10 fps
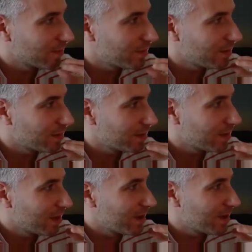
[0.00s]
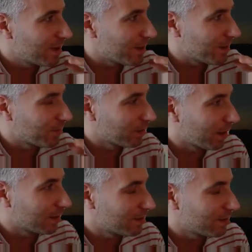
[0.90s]
I think they
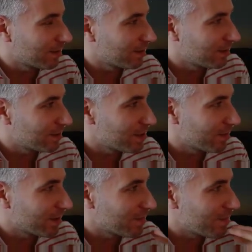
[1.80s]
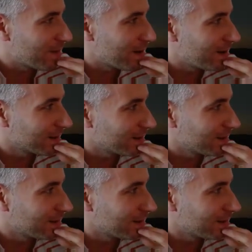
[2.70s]
tricked the Java compiler